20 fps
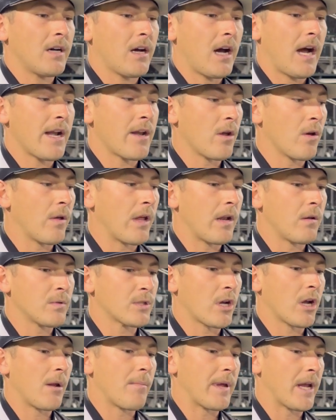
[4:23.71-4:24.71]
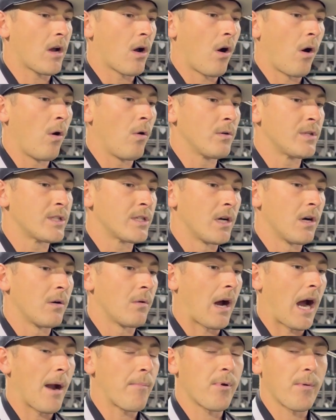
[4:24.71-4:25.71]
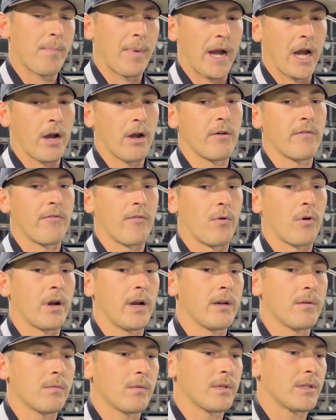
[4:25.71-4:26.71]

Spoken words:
I knew that it was going to be cold, so I prepared for it.